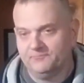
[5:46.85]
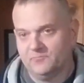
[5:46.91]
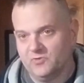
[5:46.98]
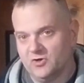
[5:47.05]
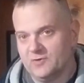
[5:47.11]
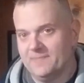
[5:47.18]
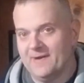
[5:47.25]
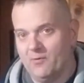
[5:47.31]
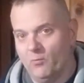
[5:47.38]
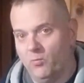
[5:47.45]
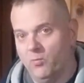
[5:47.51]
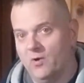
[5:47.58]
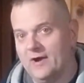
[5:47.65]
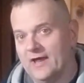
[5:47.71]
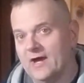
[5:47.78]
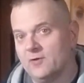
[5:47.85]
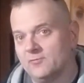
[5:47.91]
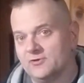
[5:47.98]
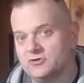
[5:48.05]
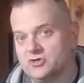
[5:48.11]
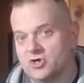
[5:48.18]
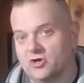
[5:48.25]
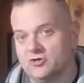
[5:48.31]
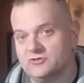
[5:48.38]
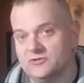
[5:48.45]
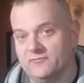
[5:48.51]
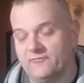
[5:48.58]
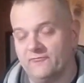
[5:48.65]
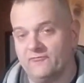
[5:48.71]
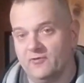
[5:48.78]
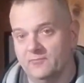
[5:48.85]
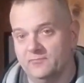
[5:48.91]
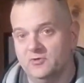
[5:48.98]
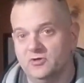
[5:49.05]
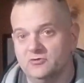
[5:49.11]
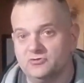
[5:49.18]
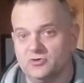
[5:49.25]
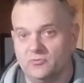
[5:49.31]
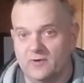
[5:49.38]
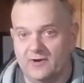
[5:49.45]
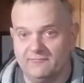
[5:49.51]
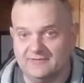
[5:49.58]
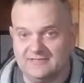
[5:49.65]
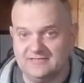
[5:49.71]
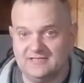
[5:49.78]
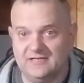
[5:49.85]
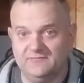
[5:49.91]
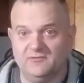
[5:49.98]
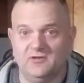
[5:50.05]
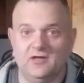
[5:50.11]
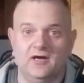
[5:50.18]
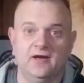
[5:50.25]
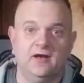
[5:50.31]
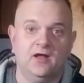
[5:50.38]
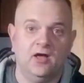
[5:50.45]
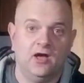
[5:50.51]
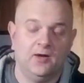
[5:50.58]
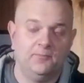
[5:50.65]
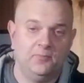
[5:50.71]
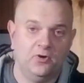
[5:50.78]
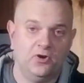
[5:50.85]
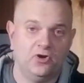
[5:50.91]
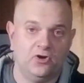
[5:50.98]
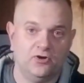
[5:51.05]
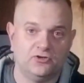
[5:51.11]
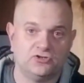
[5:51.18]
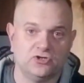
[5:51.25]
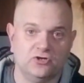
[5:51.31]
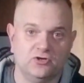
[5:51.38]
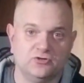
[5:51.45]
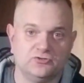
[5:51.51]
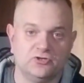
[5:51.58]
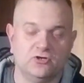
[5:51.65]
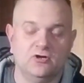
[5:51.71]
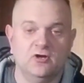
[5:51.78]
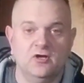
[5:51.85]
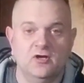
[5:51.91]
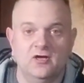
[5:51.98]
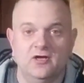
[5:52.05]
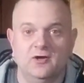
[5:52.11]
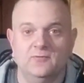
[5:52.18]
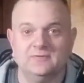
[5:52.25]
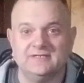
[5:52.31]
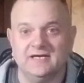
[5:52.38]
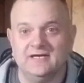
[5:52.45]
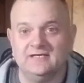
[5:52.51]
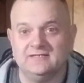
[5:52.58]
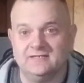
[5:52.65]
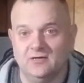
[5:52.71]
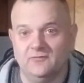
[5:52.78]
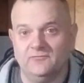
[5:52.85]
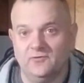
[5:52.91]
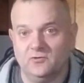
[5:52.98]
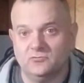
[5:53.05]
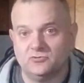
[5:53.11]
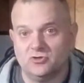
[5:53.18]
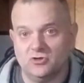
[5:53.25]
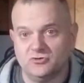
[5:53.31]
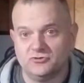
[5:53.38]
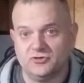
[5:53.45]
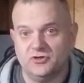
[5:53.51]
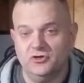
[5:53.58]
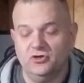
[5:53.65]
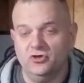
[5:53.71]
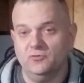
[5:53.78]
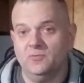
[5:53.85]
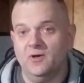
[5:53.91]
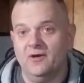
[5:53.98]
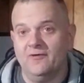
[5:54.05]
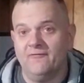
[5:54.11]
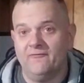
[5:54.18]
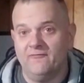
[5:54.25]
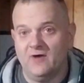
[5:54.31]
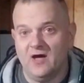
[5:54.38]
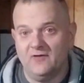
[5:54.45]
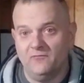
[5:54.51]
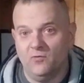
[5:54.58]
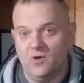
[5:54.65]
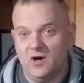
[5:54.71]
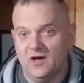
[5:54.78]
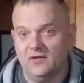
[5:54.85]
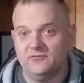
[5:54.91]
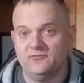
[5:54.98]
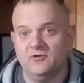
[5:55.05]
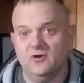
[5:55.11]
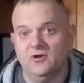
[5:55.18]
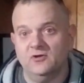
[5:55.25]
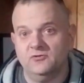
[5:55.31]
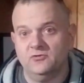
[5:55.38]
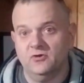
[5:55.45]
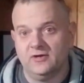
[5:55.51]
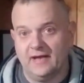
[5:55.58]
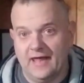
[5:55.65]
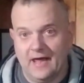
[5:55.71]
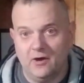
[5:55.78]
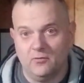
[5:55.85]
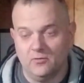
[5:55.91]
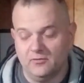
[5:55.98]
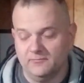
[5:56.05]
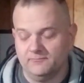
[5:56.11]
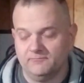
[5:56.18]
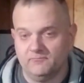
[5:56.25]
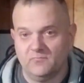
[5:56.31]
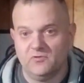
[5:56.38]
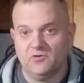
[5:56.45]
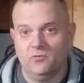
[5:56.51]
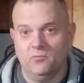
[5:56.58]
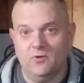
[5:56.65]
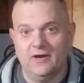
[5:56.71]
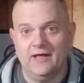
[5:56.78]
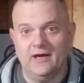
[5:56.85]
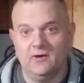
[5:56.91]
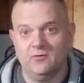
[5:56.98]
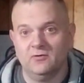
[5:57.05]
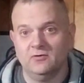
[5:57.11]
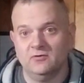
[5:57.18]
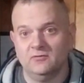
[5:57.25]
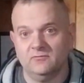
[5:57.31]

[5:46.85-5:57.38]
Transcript: took about 1 hour to charge it from new. So when I received the light, I put it on a charger. It was a cell phone charger cube, 5 watts, took an hour. So 1 hour